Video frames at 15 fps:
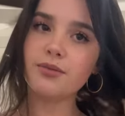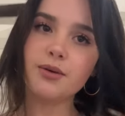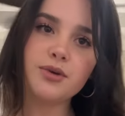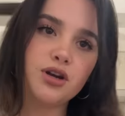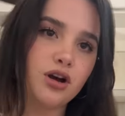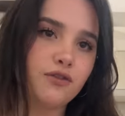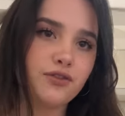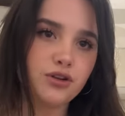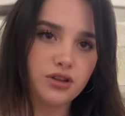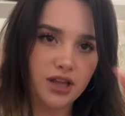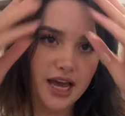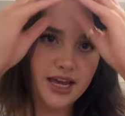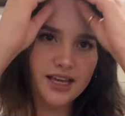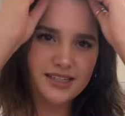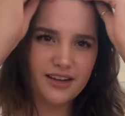let me know if you
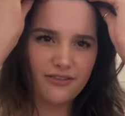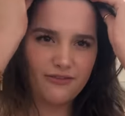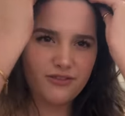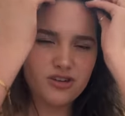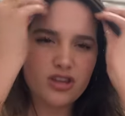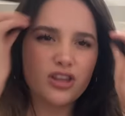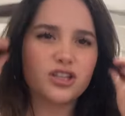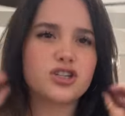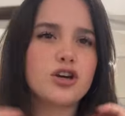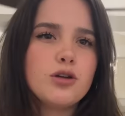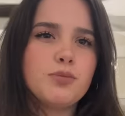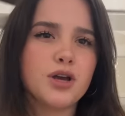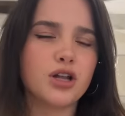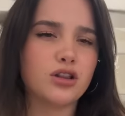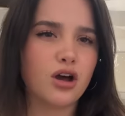like, because I feel like this could
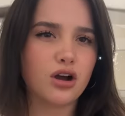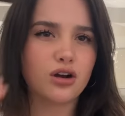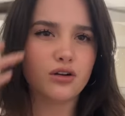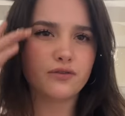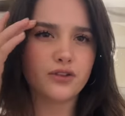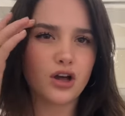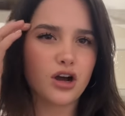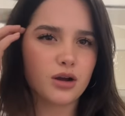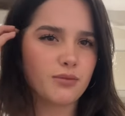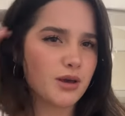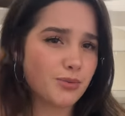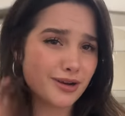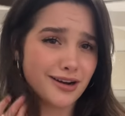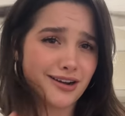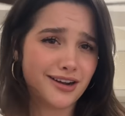be a longer vlog,
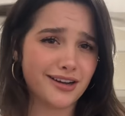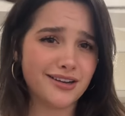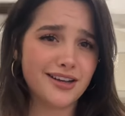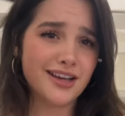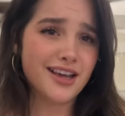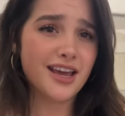maybe not.